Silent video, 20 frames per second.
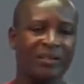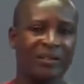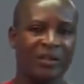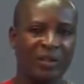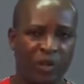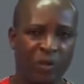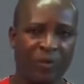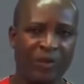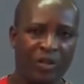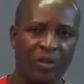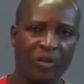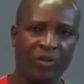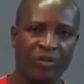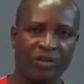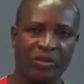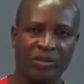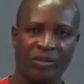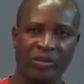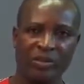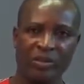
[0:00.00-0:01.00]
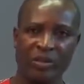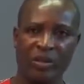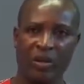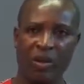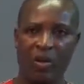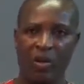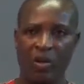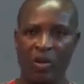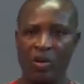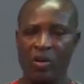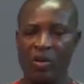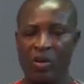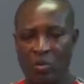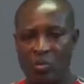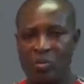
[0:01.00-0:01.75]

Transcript: should be used or